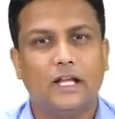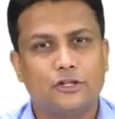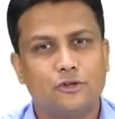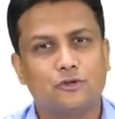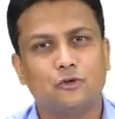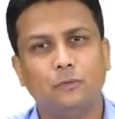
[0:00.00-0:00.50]

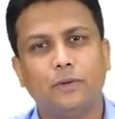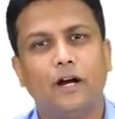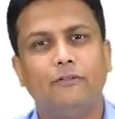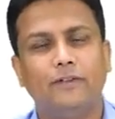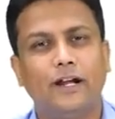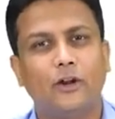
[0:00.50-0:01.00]
So,
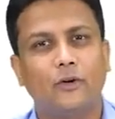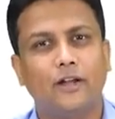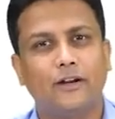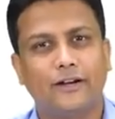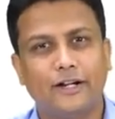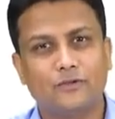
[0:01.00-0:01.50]

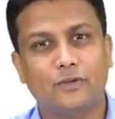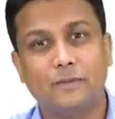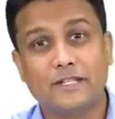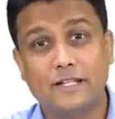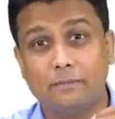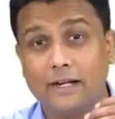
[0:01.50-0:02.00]
supraventricular ridge will
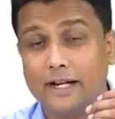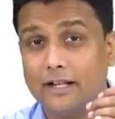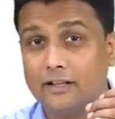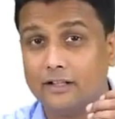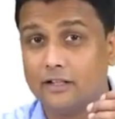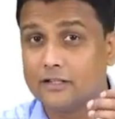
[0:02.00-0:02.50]
be
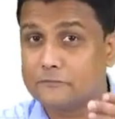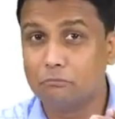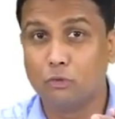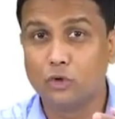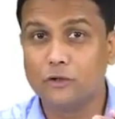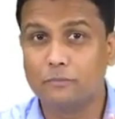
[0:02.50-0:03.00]
separating the
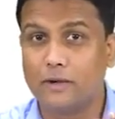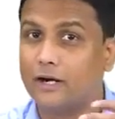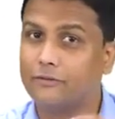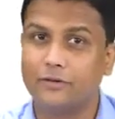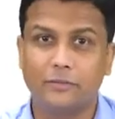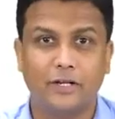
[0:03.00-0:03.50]
smooth
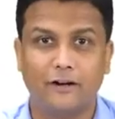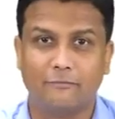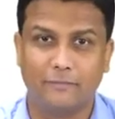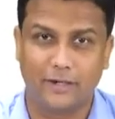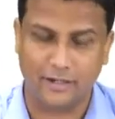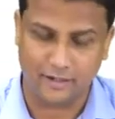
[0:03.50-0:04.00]
part from the
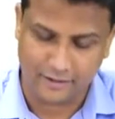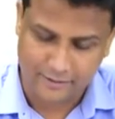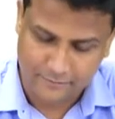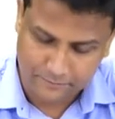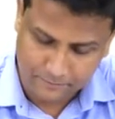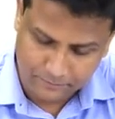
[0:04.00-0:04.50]
rough part, guys.